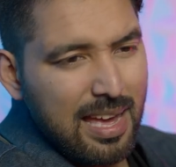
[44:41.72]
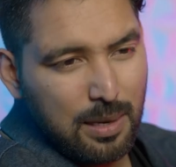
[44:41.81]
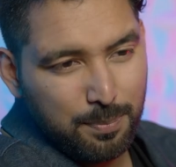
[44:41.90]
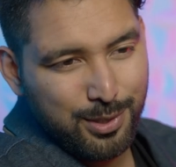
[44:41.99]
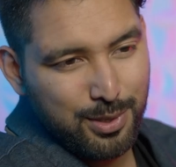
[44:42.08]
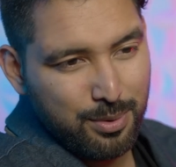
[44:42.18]

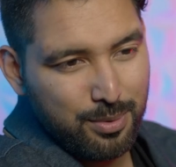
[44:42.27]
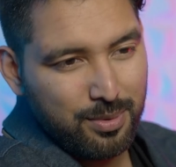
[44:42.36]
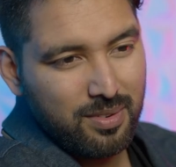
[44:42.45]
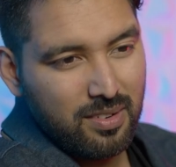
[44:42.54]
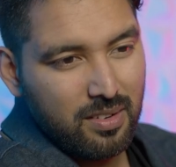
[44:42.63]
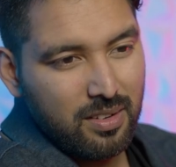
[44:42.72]
helps you
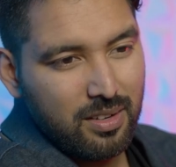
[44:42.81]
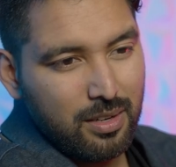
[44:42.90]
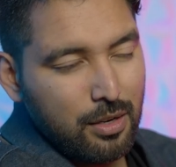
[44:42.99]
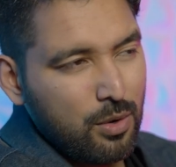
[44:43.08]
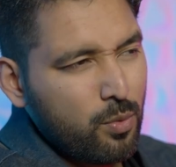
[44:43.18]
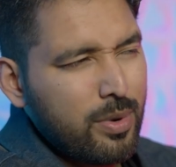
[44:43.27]

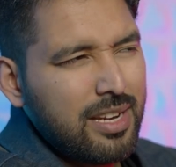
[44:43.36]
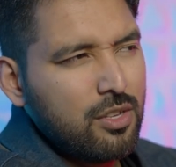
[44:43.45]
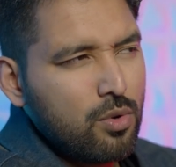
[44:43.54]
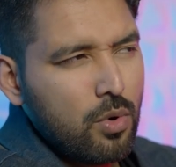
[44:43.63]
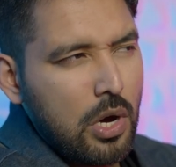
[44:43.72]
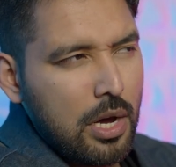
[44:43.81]
when
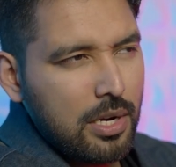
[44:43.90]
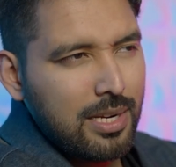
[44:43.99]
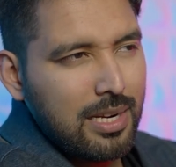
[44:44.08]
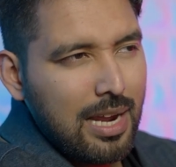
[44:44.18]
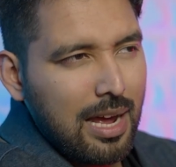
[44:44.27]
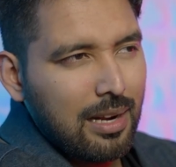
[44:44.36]
there
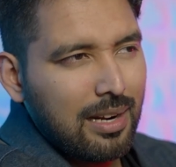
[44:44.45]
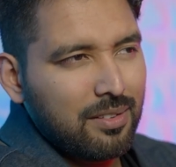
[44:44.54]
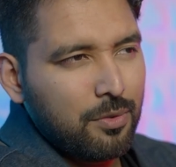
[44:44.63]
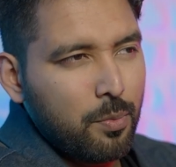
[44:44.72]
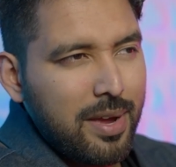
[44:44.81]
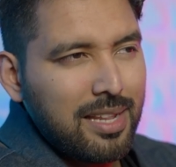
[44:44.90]

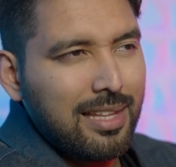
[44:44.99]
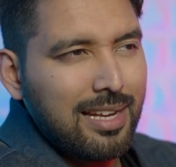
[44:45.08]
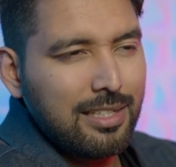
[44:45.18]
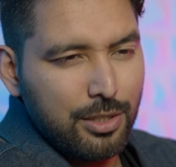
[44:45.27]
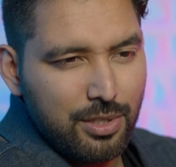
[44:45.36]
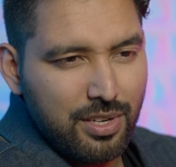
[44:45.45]

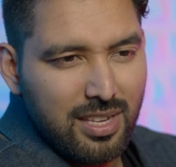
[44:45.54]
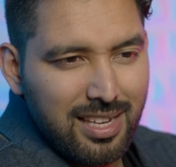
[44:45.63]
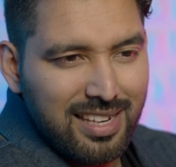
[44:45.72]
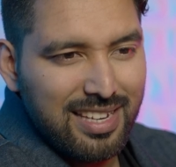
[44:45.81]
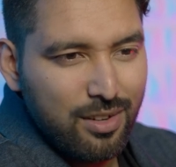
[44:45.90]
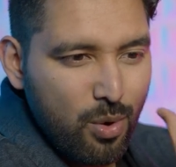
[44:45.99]
is
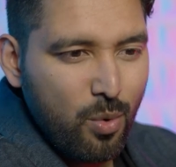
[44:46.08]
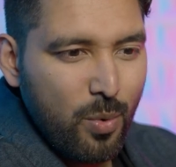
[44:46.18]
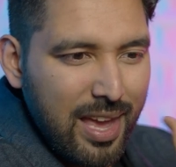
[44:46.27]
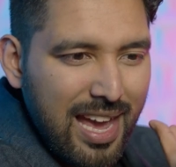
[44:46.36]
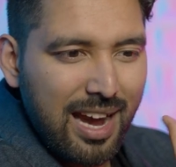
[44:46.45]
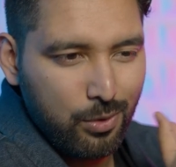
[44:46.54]
really no
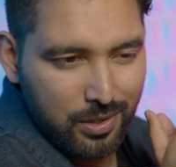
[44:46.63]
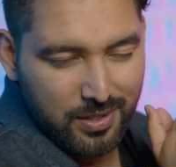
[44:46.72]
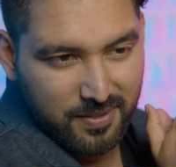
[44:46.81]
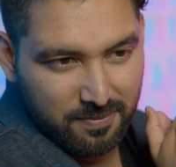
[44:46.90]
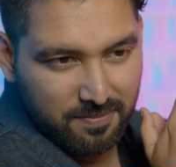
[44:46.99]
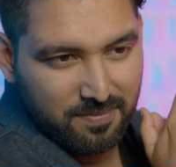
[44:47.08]
way out.
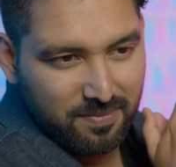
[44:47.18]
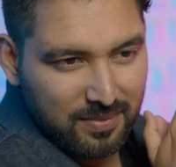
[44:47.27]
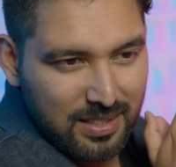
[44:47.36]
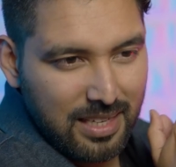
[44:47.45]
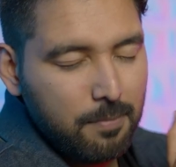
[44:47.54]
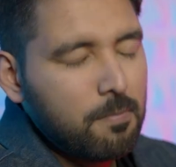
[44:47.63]

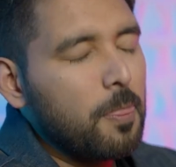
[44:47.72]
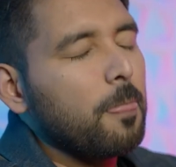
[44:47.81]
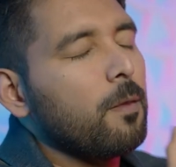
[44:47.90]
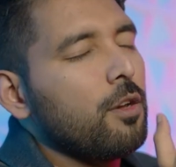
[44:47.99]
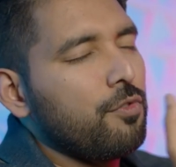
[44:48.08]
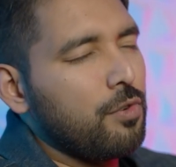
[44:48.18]
Okay?
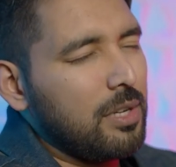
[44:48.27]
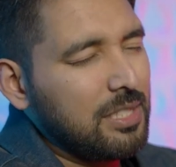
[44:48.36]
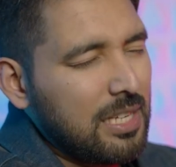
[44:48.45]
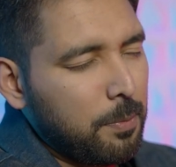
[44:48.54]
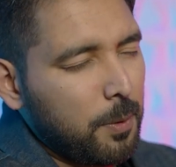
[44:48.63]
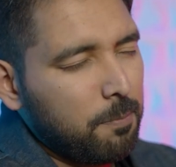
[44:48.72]
For
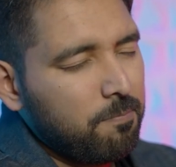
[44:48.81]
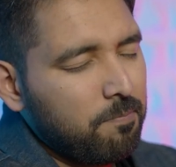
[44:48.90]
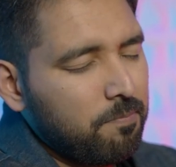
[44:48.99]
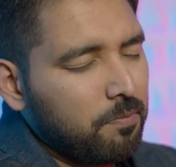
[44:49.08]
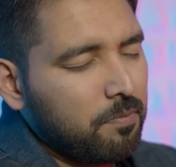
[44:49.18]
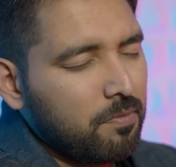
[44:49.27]
example,
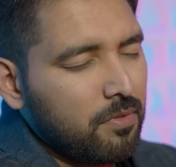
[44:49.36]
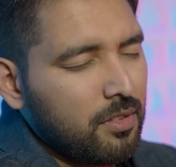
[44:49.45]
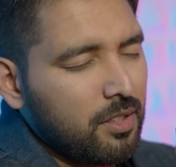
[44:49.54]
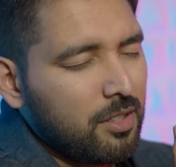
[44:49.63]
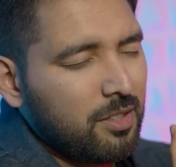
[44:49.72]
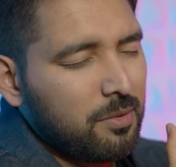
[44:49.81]

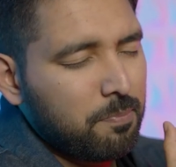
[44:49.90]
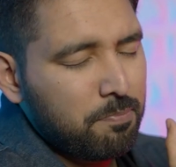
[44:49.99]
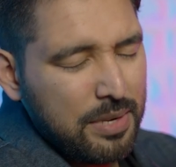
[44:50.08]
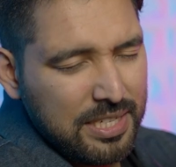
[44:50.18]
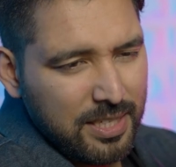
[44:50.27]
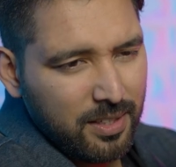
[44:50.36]

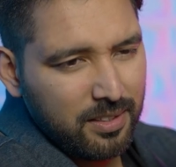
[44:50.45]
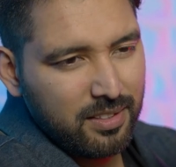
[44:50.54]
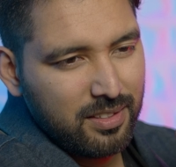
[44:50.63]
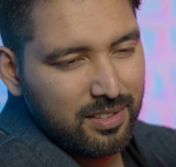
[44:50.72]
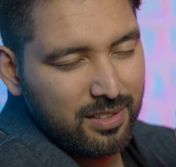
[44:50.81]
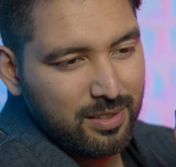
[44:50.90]
Peter,
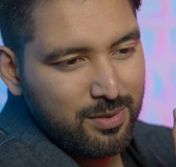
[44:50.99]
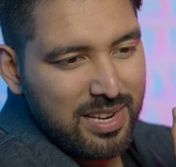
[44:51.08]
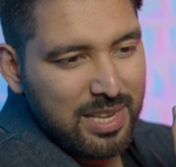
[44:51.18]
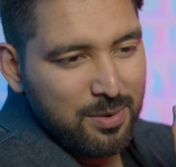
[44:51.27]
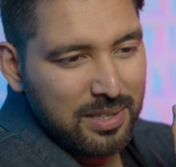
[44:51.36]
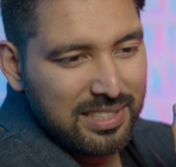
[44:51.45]

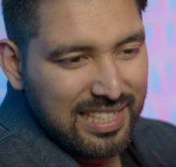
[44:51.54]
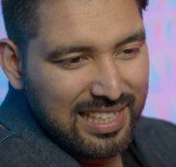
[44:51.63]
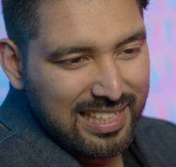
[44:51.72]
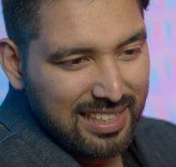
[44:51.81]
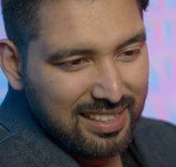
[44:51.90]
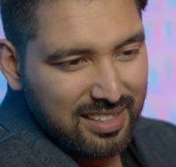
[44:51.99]
when he was
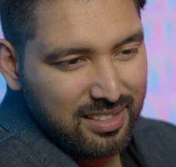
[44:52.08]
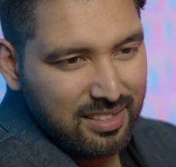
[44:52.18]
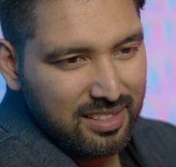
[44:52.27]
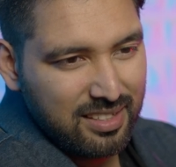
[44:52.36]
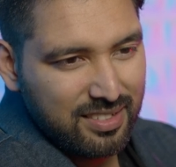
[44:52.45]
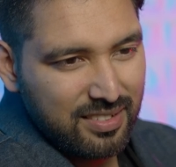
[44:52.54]
sinking,
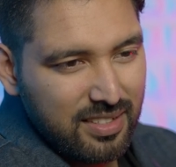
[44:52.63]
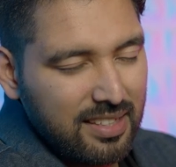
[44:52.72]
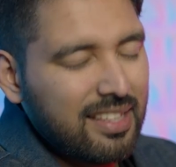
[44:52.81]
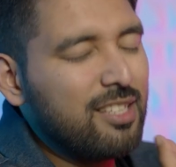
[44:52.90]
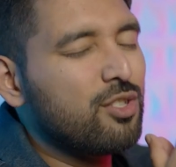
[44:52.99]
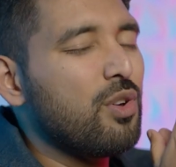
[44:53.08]
okay,
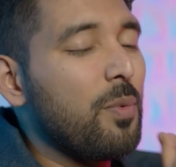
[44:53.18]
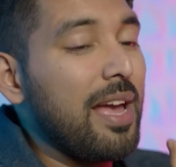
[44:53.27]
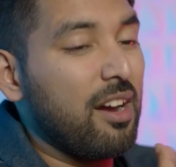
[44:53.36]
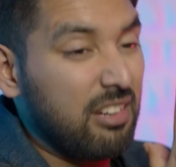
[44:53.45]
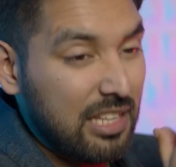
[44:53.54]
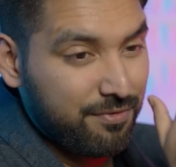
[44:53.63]
there's no
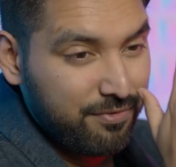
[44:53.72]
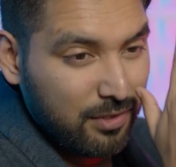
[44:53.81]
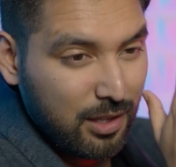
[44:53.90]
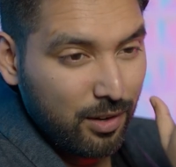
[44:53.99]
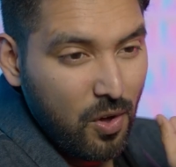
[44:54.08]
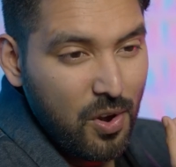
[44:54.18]
way out. If
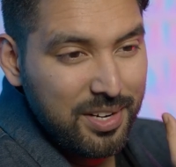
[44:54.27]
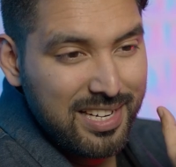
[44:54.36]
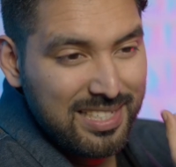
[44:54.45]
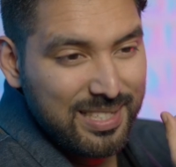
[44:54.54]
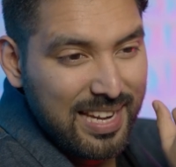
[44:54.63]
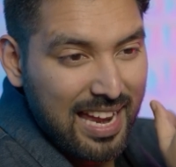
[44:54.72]
the Lord
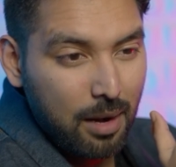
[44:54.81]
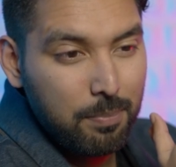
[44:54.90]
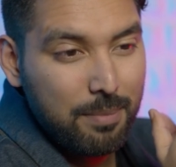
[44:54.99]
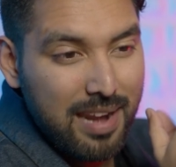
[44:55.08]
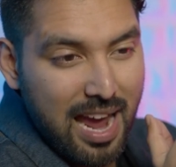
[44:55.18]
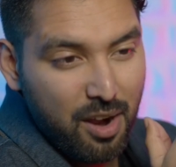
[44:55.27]
doesn't
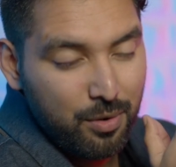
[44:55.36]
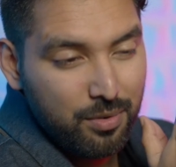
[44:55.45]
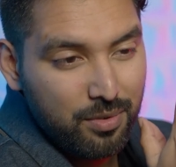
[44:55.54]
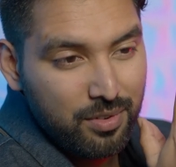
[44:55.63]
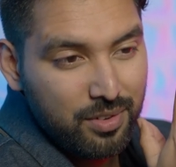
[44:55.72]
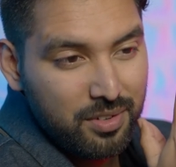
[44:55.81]
help him now,
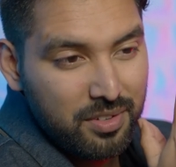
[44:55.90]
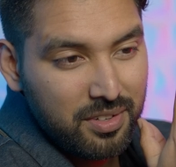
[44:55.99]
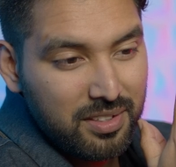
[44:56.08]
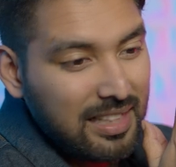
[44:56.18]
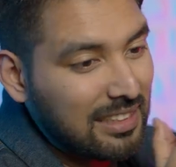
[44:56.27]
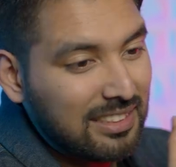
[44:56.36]

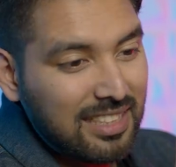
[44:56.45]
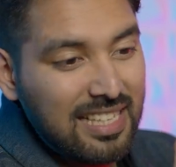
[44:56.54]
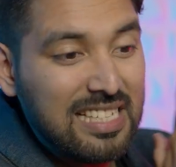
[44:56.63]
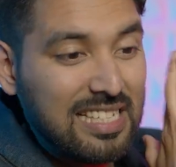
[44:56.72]
that's it.